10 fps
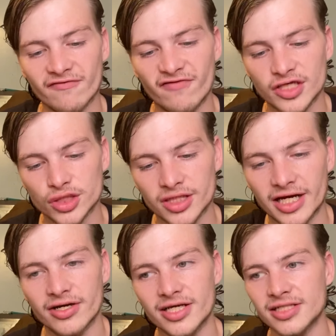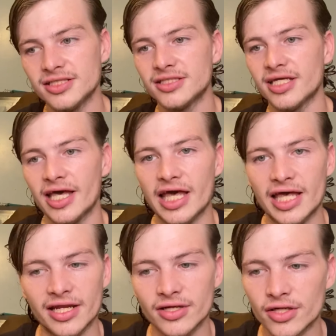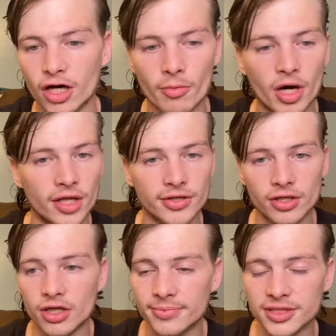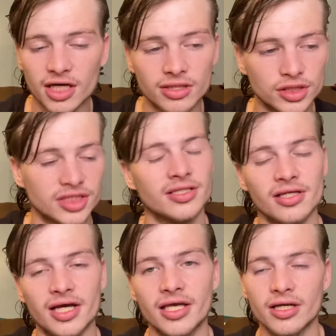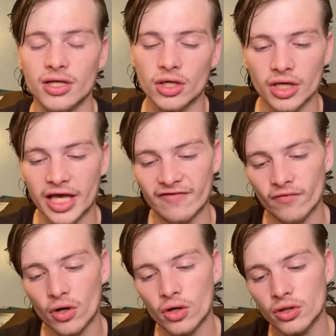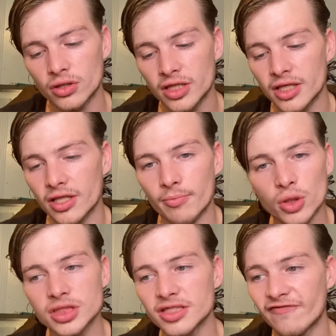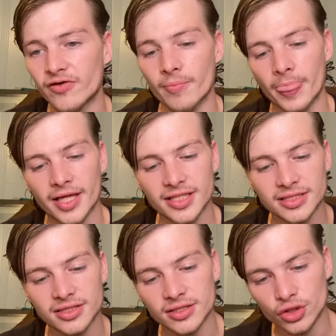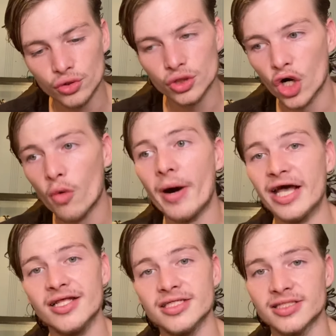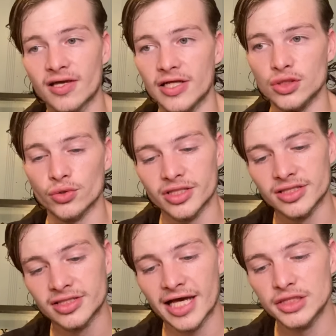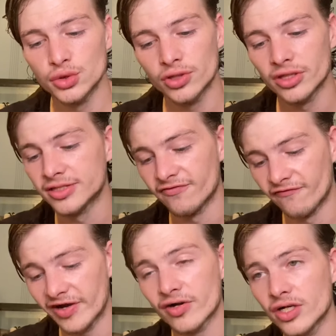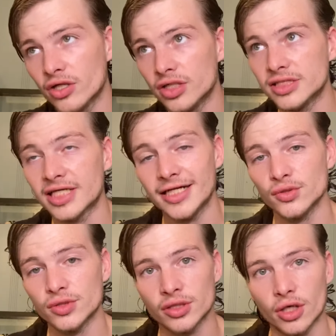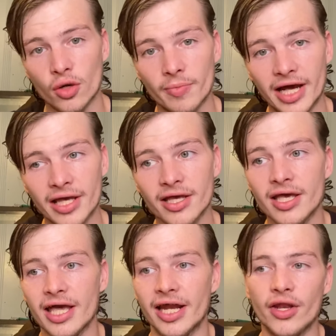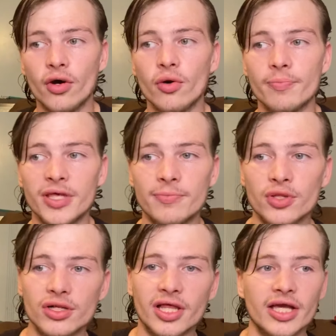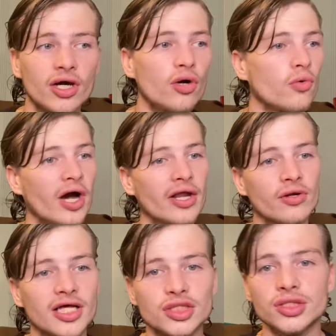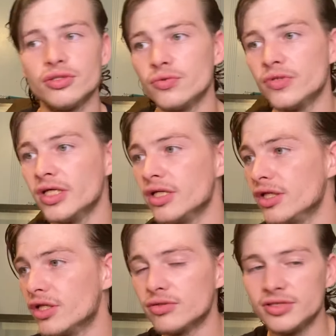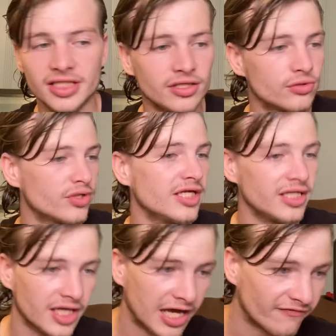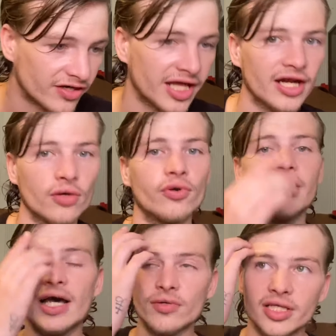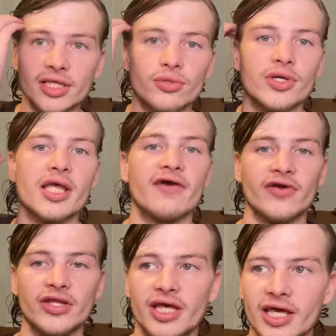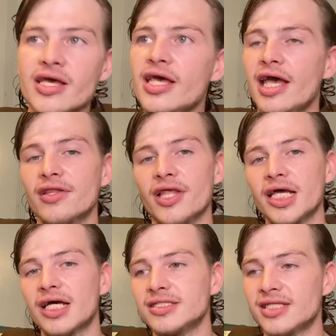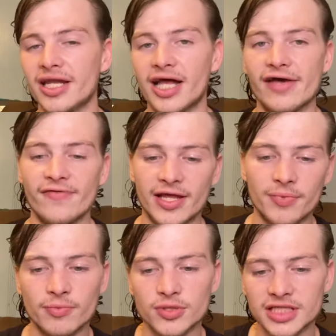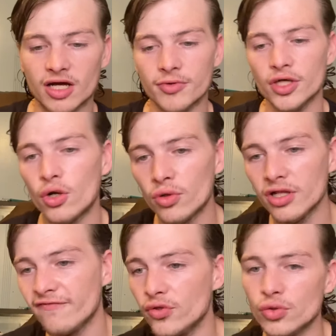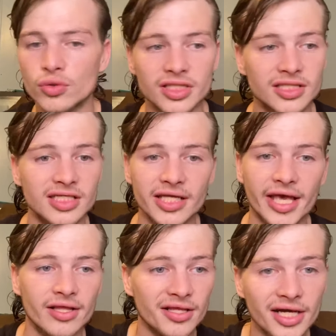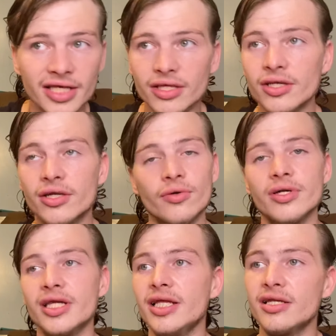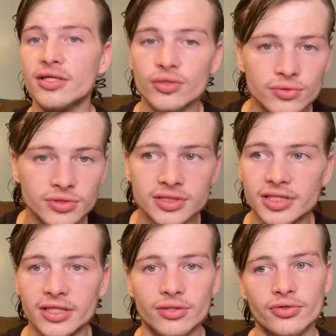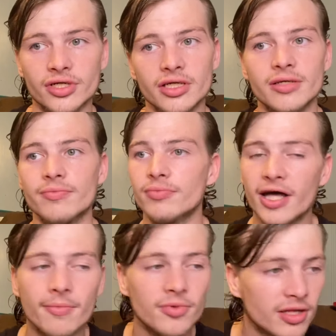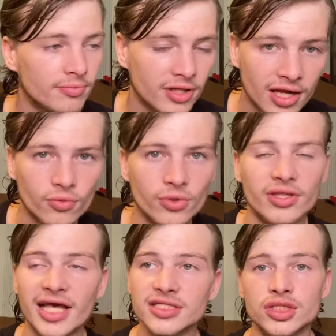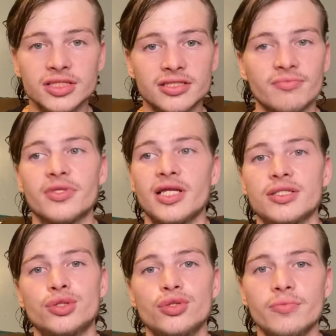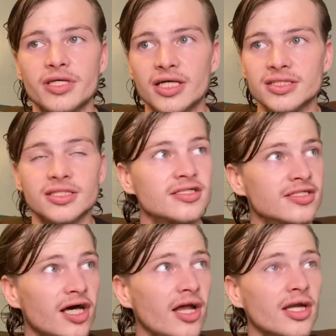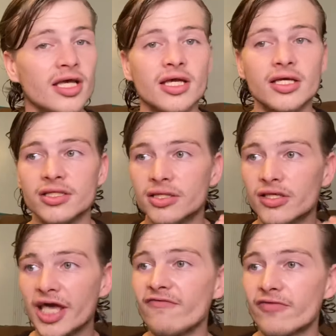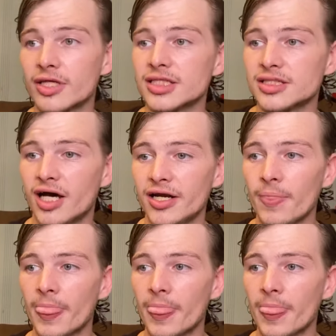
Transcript: veterinarians and other herpetologists alike most of them, you go by this schedule. This schedule is a very good schedule to go by. And I know people are like, oh, why don't I just do, D3 every day or without D3 every day? And like I said, I've had people tell me, oh, well, if you use a T8 light, you don't need to use D3 and blah, blah, blah. Well, that's just simply not true because the light from the sun